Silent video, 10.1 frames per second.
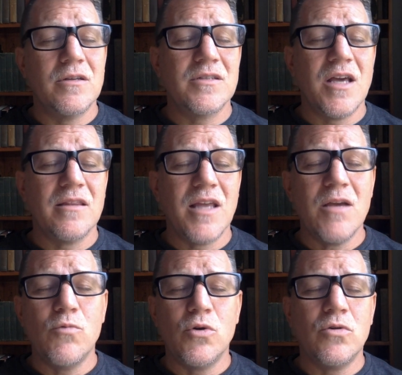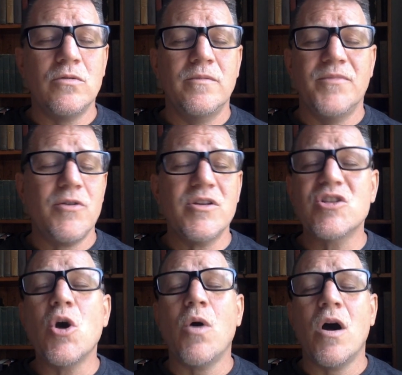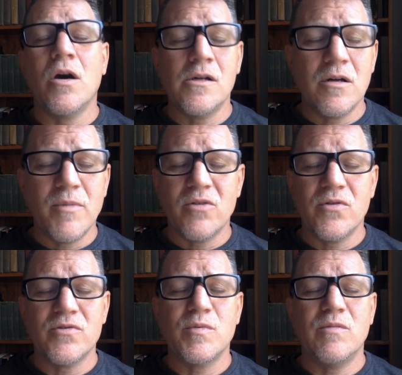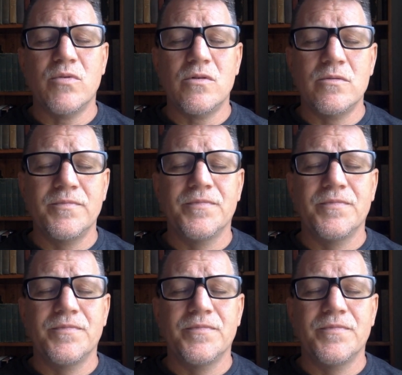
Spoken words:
is that there is no honor among those people.